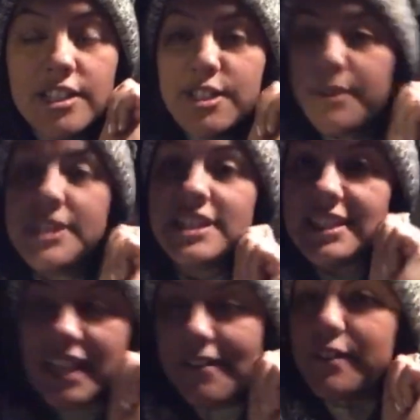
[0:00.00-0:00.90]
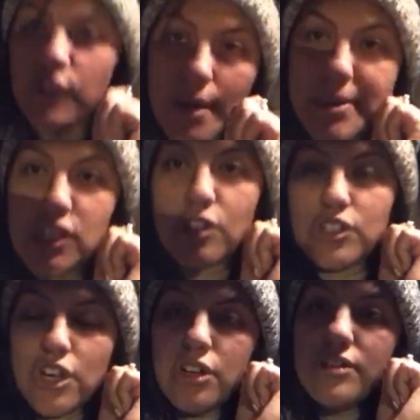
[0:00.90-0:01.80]
So we just left Grandma
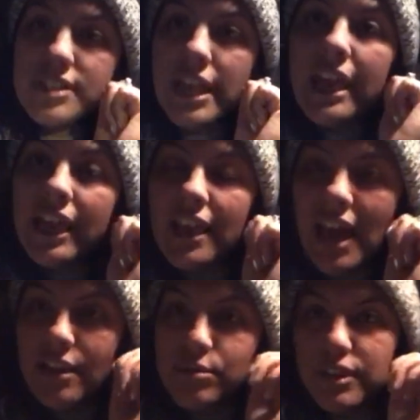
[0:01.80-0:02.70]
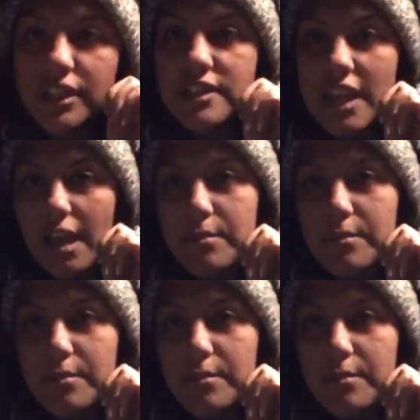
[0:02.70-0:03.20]
Jojo's and had a really good time